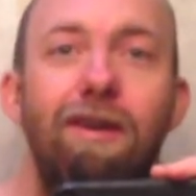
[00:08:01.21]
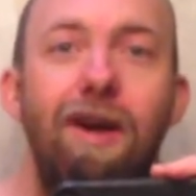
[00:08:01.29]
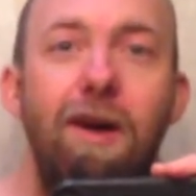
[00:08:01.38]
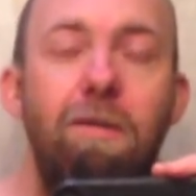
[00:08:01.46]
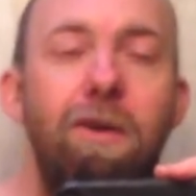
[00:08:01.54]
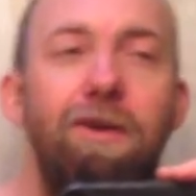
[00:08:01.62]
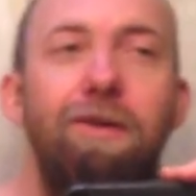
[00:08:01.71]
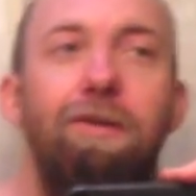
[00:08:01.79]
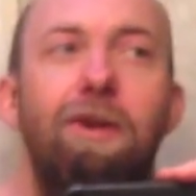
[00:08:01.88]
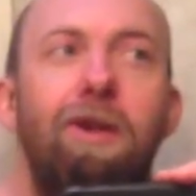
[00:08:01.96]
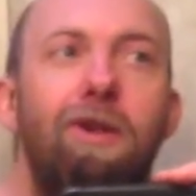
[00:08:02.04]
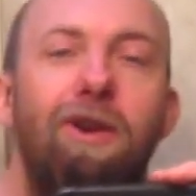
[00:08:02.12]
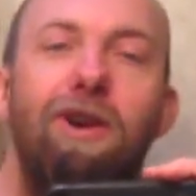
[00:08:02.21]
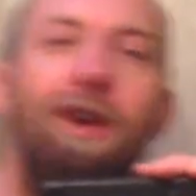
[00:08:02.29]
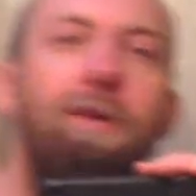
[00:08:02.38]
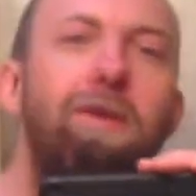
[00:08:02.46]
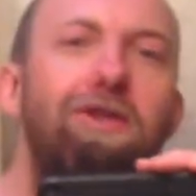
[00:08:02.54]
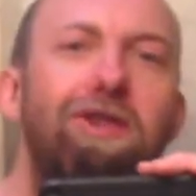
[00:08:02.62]
I want you to learn, I
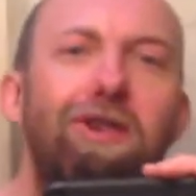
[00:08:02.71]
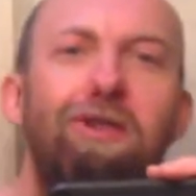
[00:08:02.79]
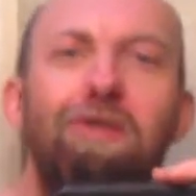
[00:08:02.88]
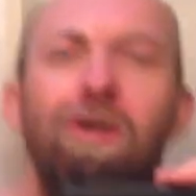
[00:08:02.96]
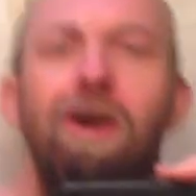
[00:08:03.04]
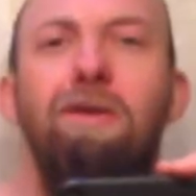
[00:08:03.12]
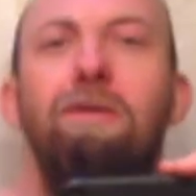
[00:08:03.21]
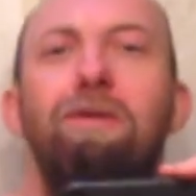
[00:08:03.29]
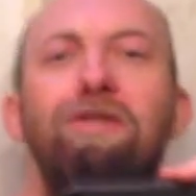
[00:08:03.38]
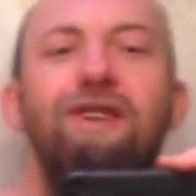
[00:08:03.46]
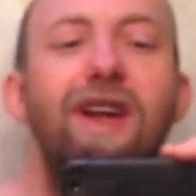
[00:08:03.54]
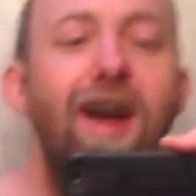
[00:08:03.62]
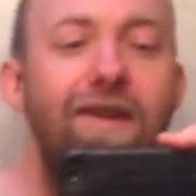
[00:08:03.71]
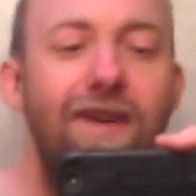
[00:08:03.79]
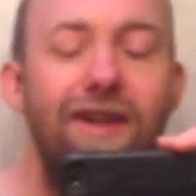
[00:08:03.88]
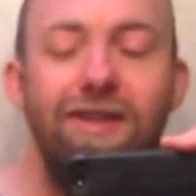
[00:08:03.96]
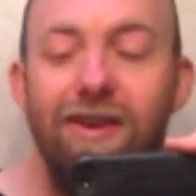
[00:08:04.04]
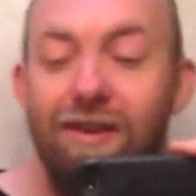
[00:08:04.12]
want you to grow, I want you to have
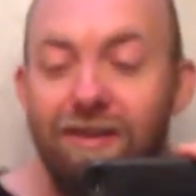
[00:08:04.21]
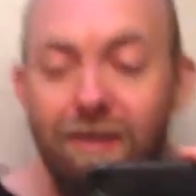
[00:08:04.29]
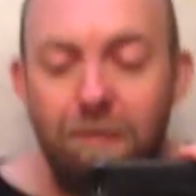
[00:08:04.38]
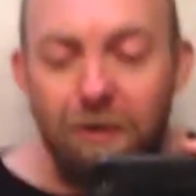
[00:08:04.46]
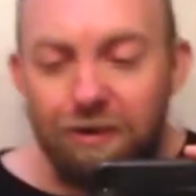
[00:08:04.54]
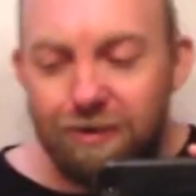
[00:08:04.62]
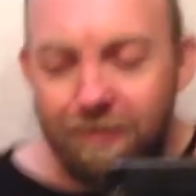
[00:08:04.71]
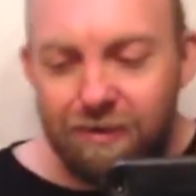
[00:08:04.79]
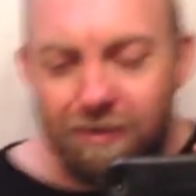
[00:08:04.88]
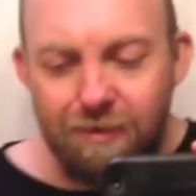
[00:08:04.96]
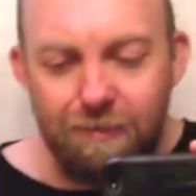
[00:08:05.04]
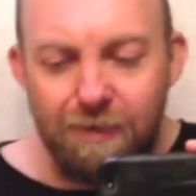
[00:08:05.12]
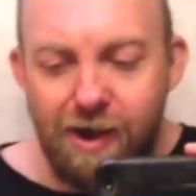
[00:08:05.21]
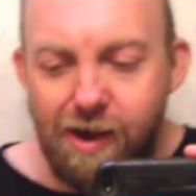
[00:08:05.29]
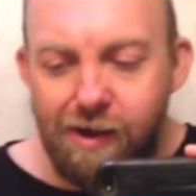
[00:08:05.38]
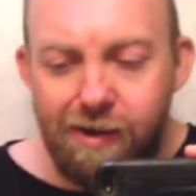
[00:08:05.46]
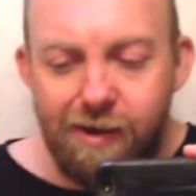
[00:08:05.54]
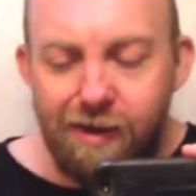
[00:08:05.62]
ethics, I want you to